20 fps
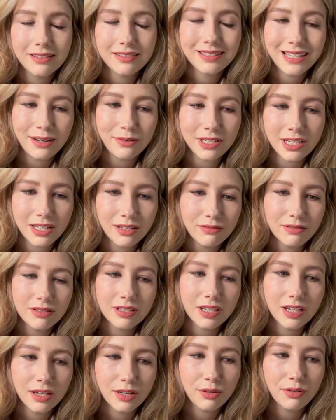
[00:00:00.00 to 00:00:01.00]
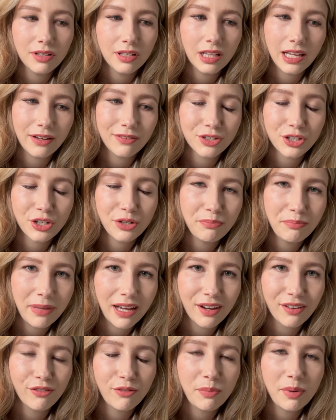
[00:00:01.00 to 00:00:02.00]
sourdough, so you'll have to come
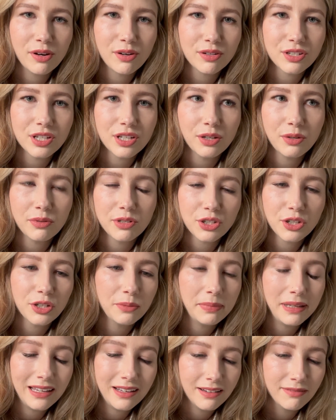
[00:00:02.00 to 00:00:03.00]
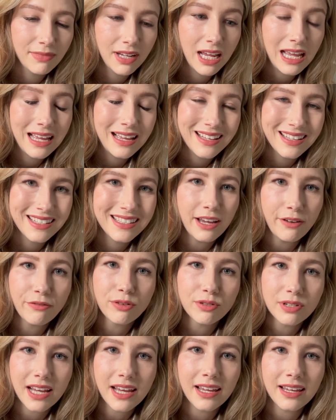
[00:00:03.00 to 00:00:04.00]
back for part 2, which could be in
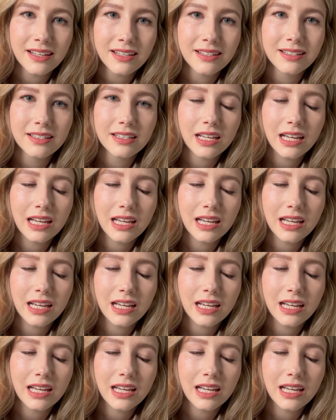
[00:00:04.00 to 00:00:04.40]
several days,